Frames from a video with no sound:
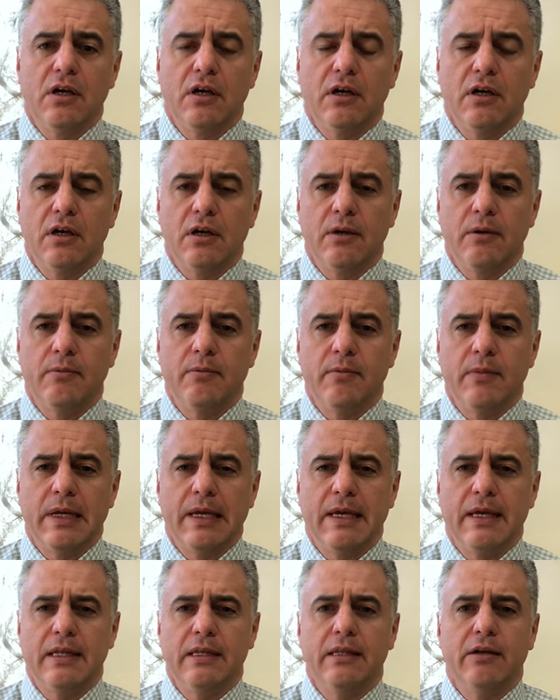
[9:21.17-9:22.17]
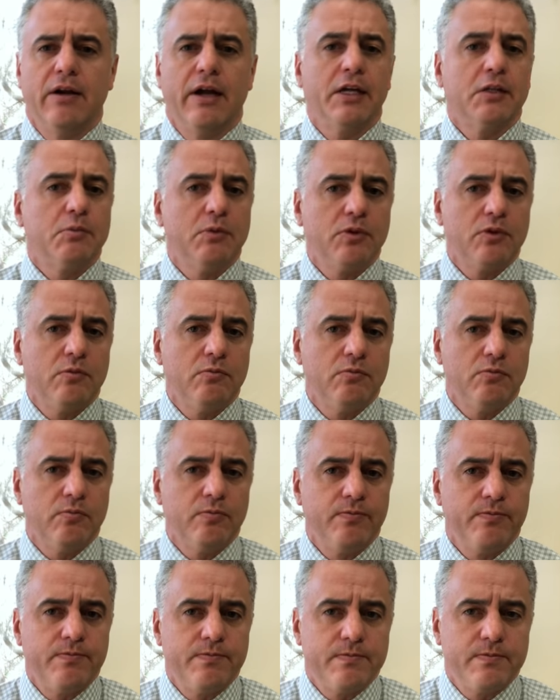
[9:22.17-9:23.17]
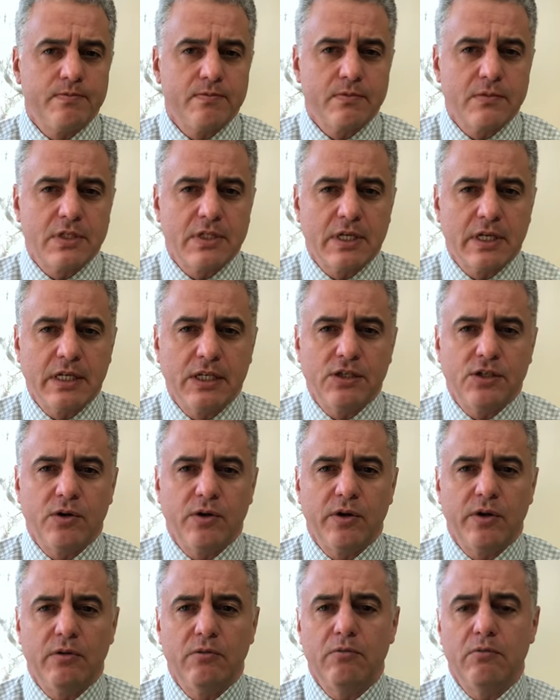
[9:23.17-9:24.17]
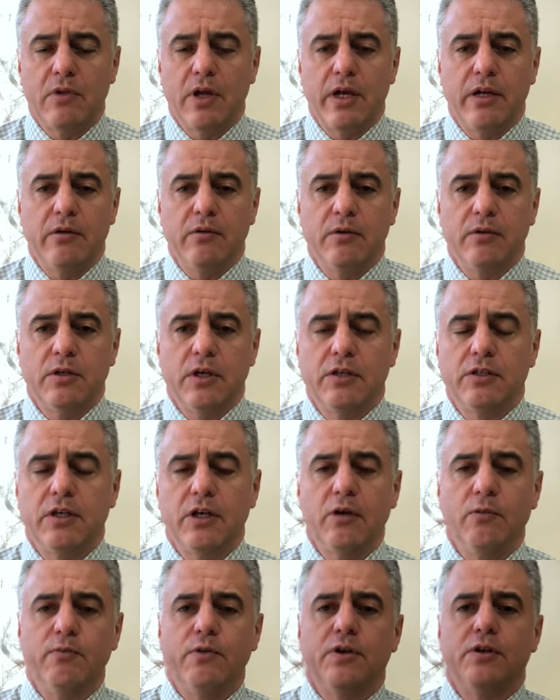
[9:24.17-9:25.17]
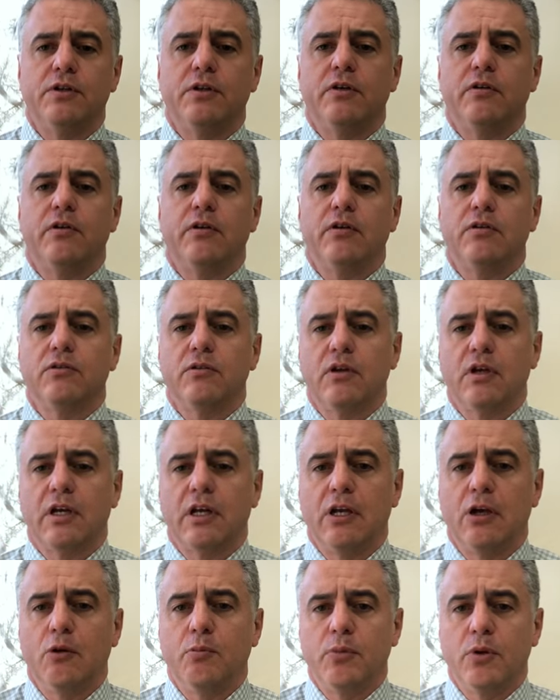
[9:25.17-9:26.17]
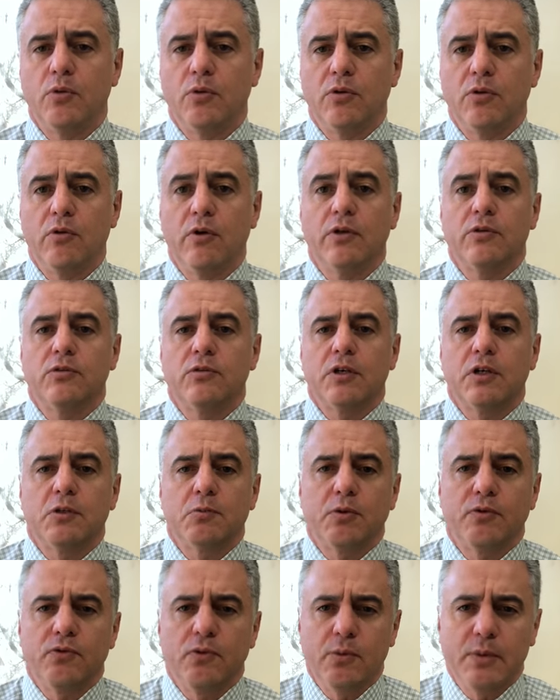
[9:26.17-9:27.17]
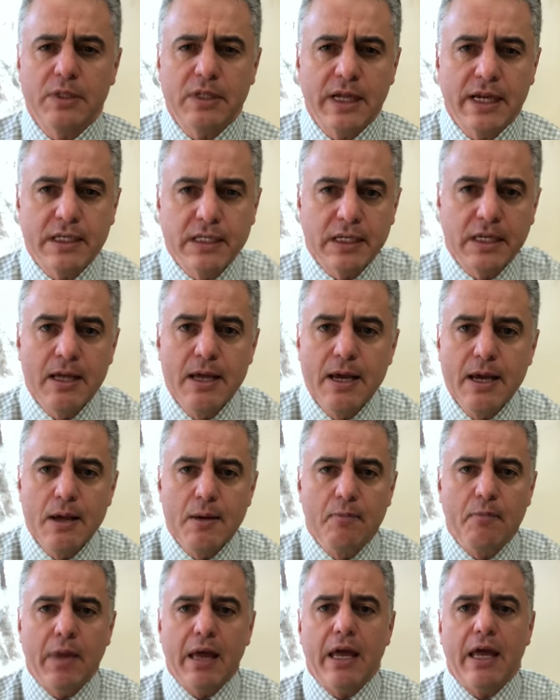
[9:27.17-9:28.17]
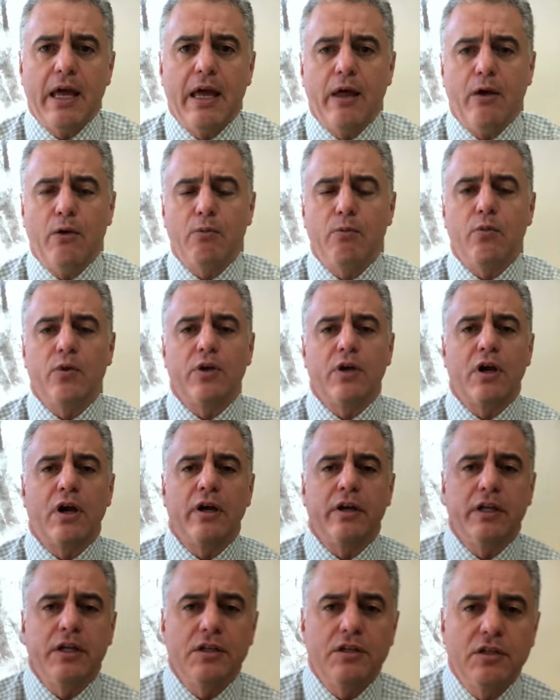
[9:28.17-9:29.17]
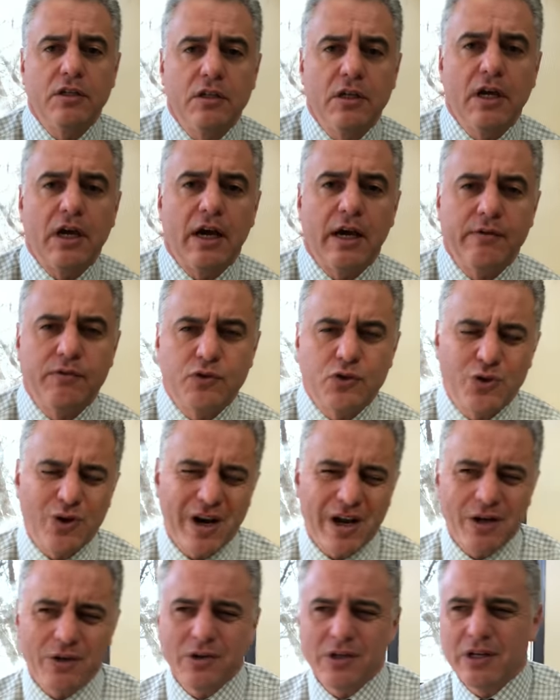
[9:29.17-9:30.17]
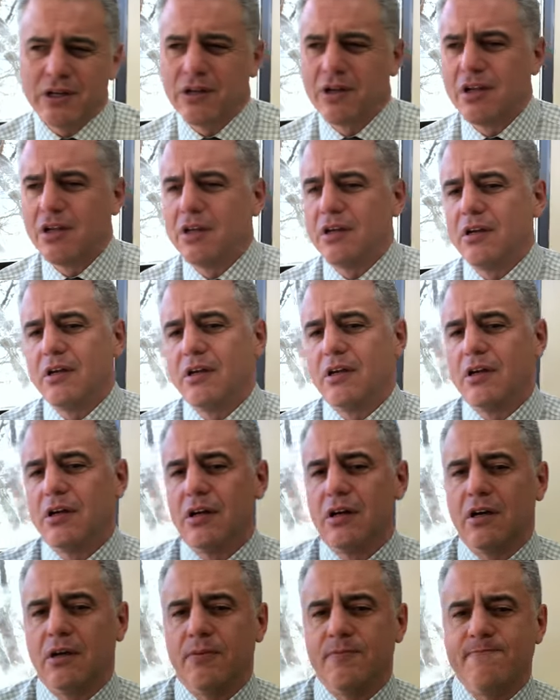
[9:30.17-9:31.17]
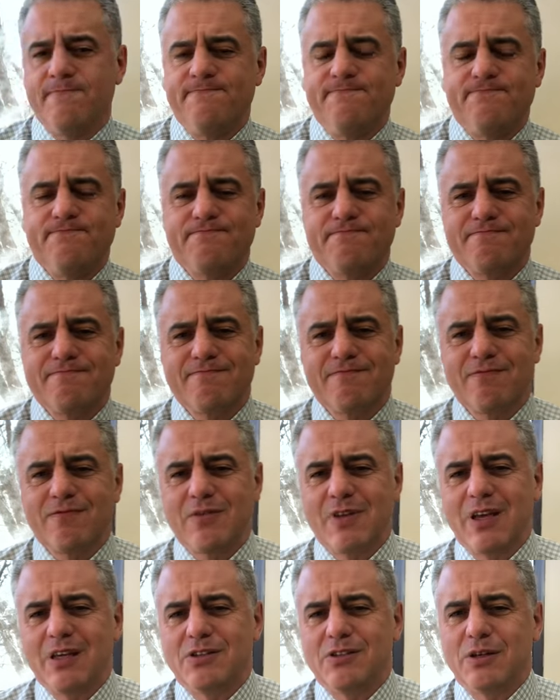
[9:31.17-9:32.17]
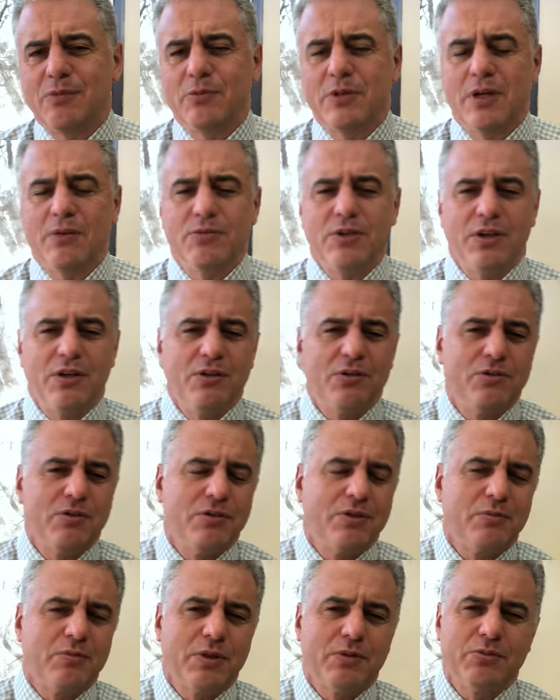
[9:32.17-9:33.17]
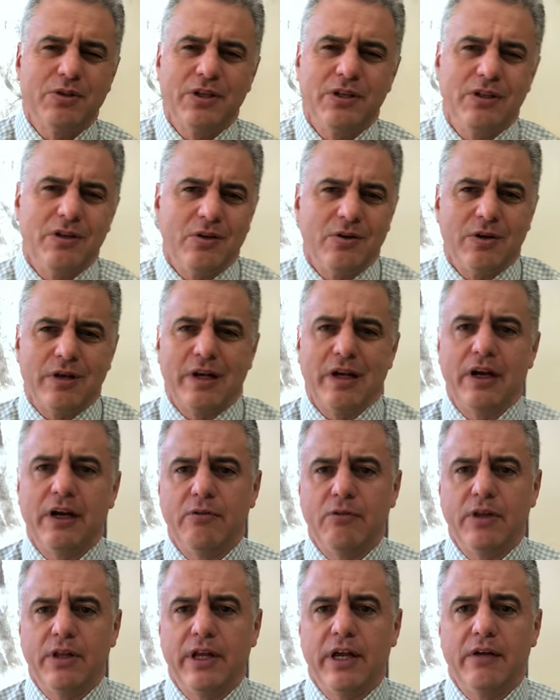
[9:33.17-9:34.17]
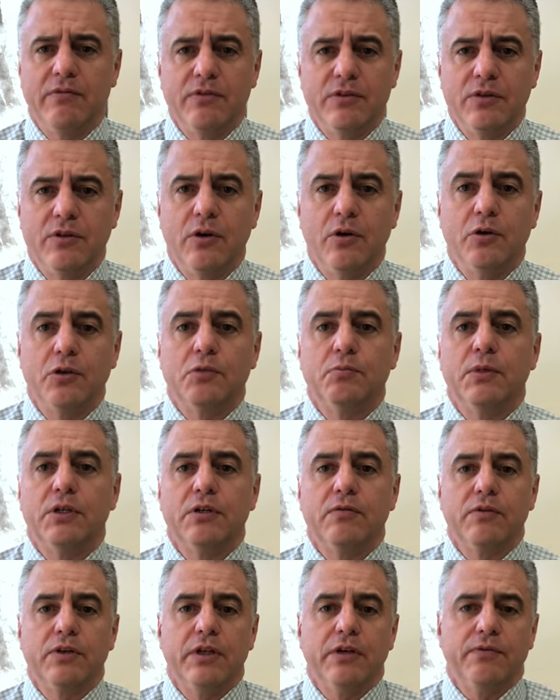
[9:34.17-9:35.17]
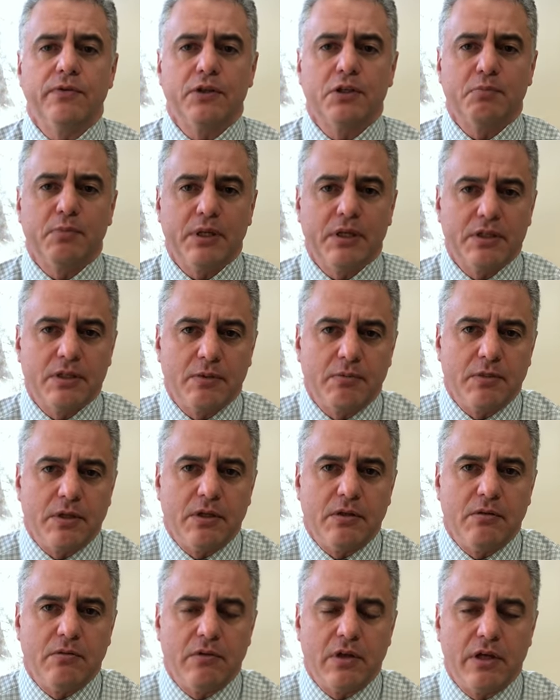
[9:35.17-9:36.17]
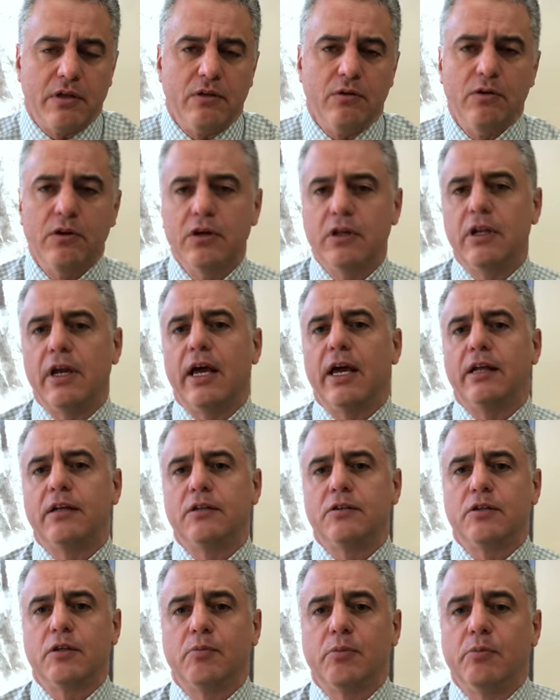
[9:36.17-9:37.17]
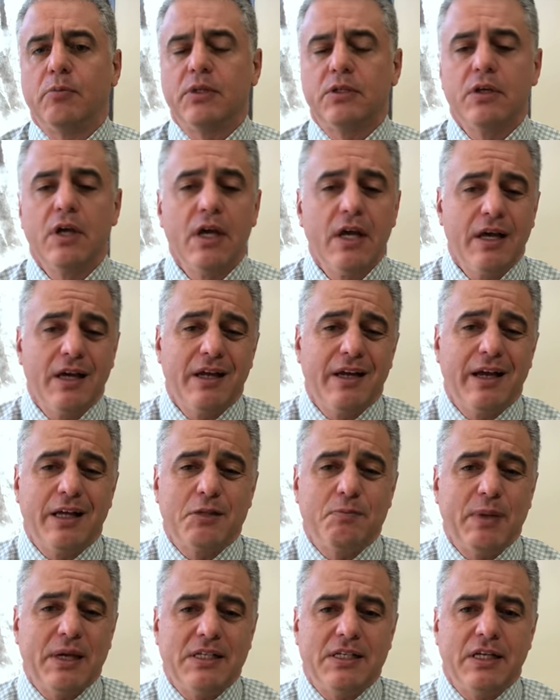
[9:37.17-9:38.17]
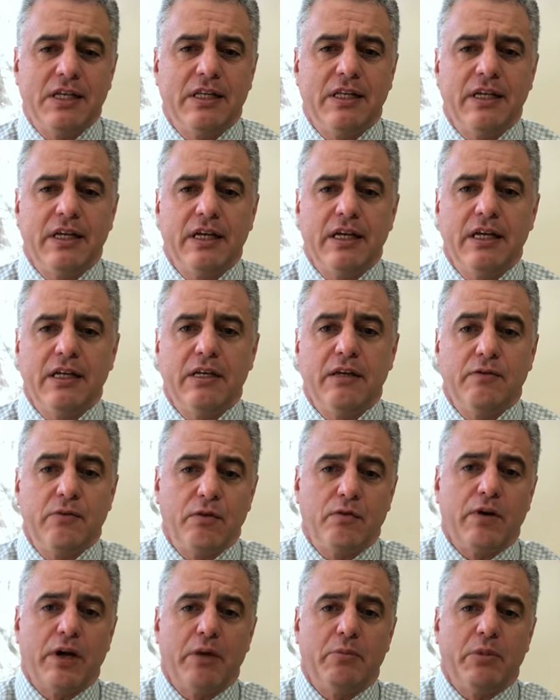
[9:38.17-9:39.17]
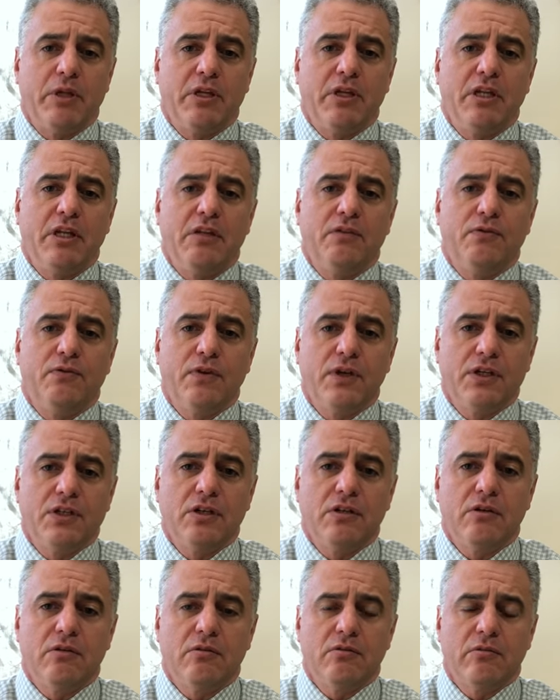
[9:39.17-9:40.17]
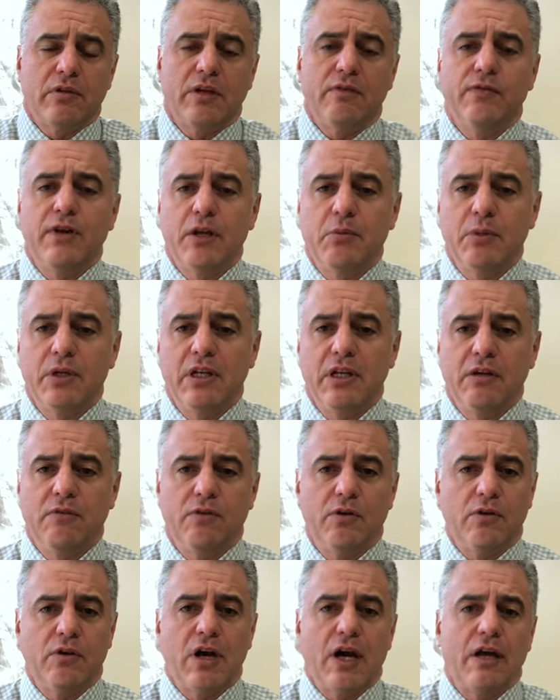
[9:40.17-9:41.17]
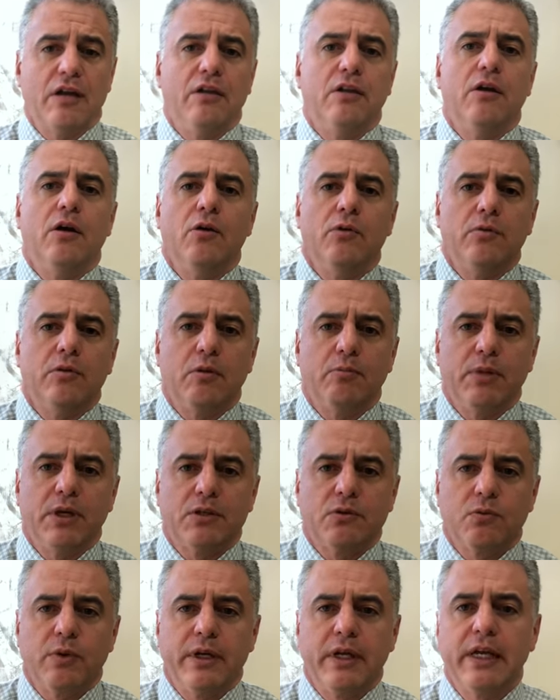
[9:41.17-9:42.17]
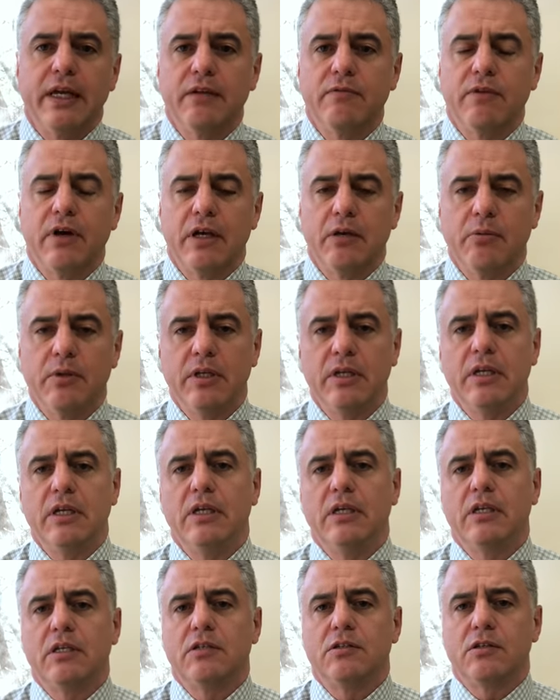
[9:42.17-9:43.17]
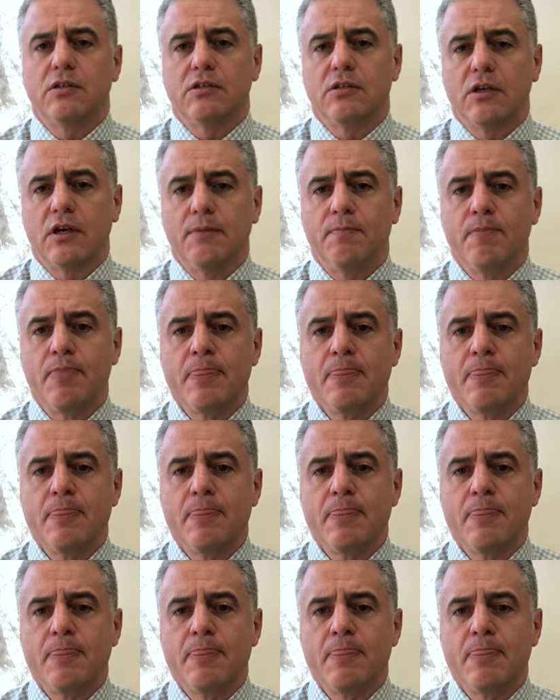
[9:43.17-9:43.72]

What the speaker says: There has been some studies showing that it does help vegetarians and it can help you with your exercise performance. It actually may help with cognition. I've trialed it. Sometimes I use it, sometimes I don't. I really haven't noticed much of a difference, but it's something that you could add to supplements. That's basically it. If you're vitamin D deficient, take vitamin D. If you're not, don't. The best way to get vitamin D is the sun.